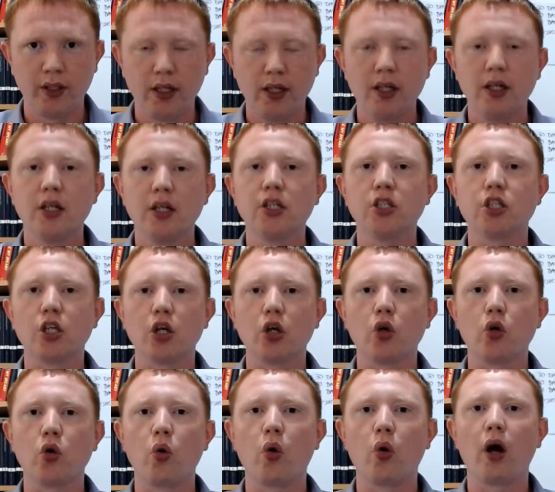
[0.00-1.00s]

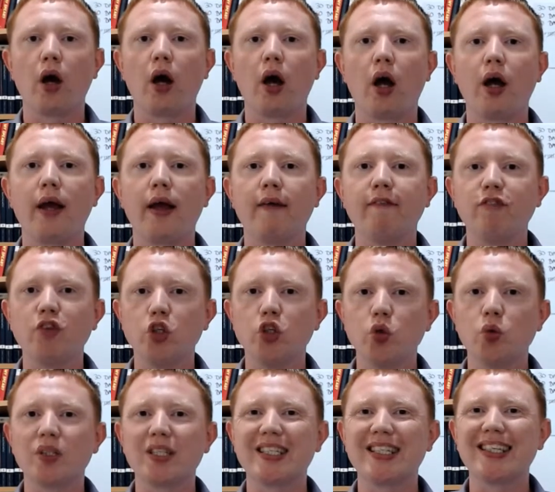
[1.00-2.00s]
So if you
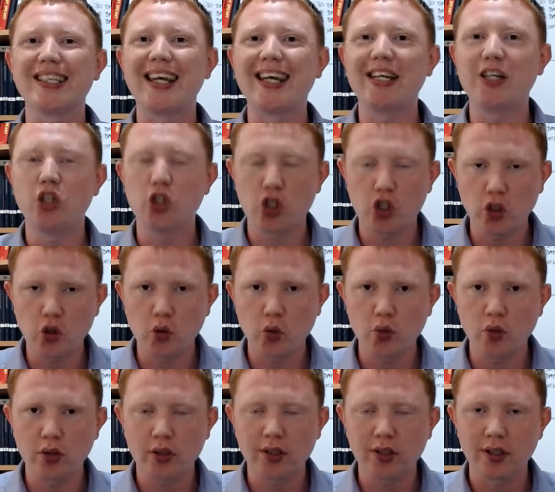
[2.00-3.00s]
stay
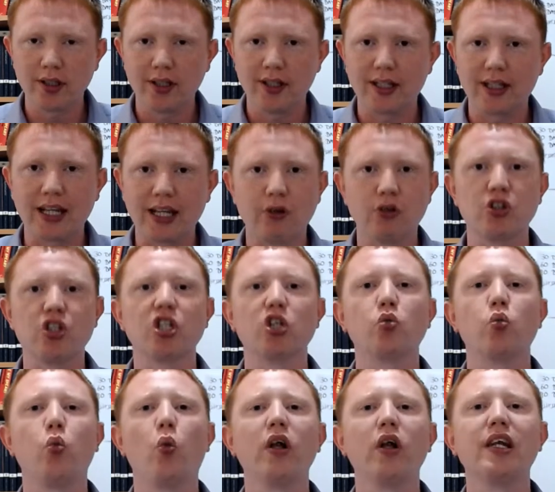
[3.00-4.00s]
tuned, there is just
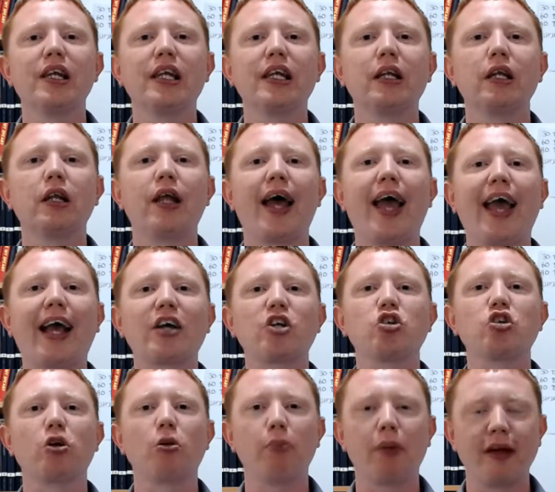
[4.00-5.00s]
one little
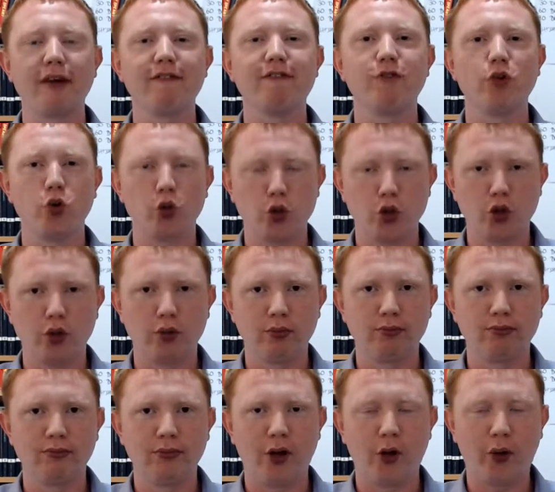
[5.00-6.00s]
extra bit for you.
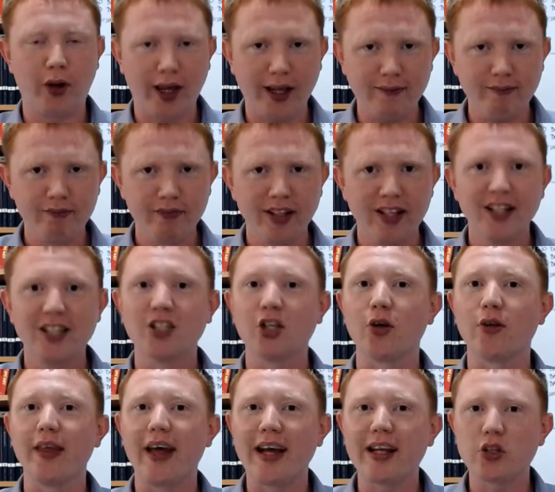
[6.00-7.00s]
Okay, so
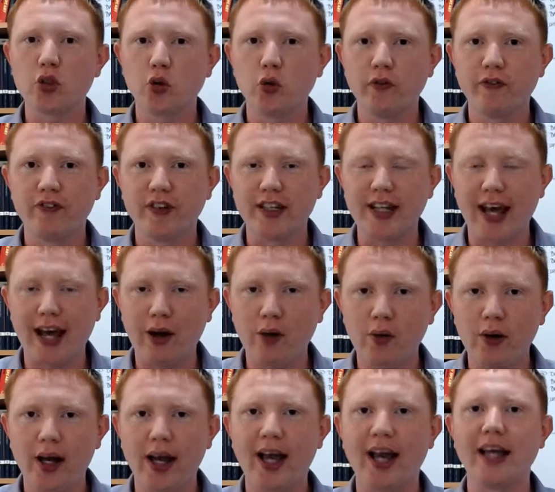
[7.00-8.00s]
that's all for
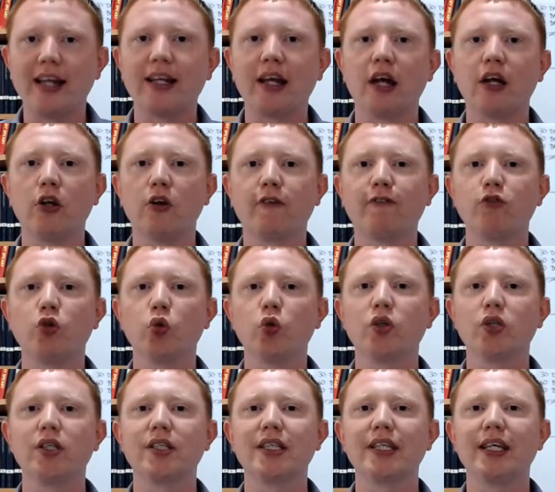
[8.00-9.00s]
now, and I look forward to
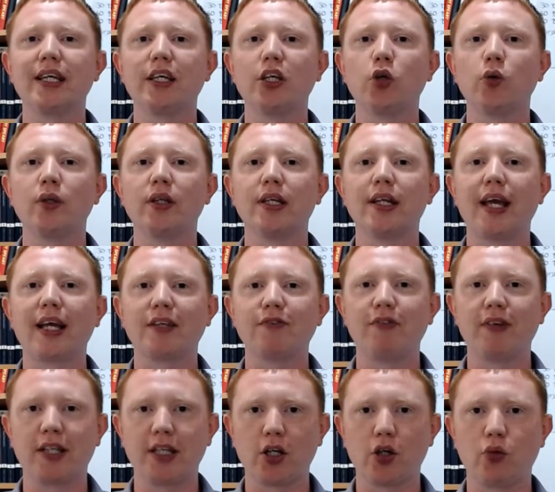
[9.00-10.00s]
seeing you in the next
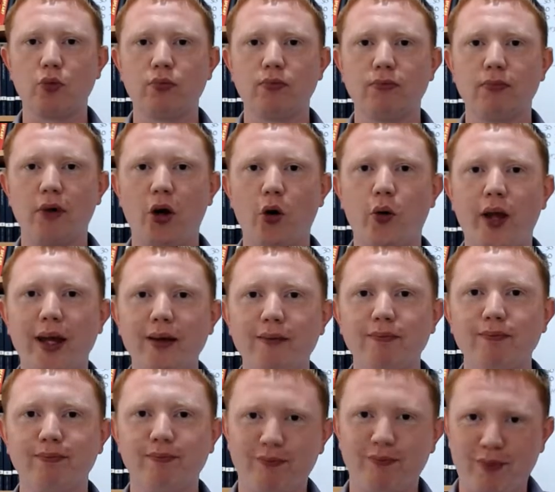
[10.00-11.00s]
video. Okay,
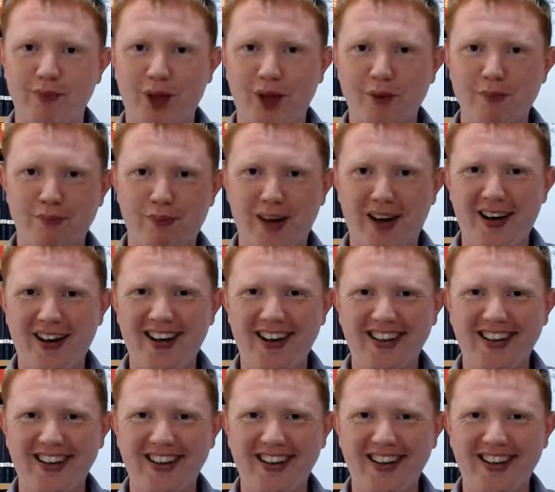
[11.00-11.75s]
bye.